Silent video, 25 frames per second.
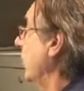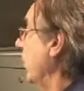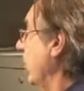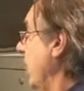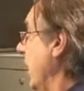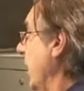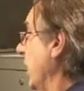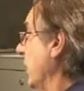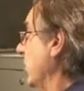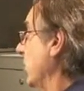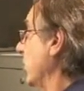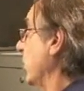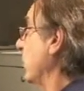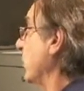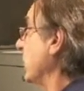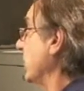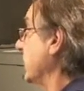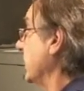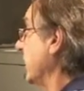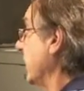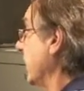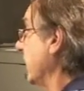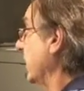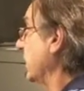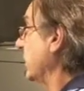we had to
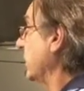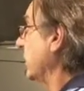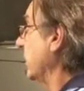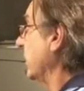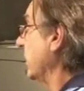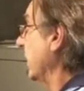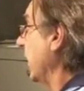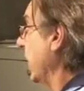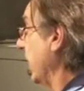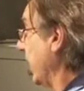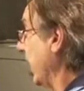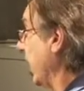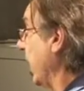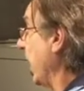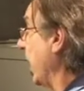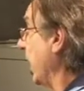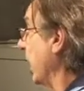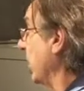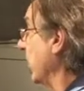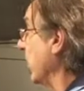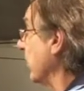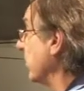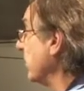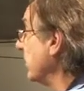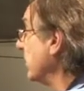protect an
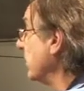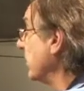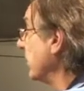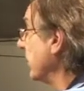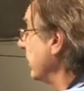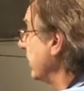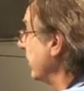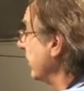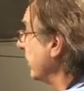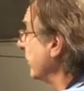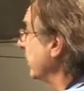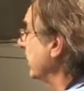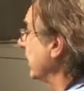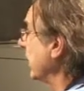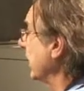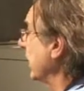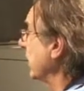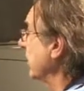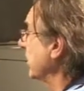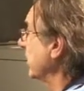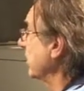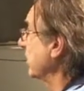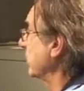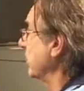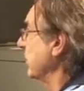anonymity of the data,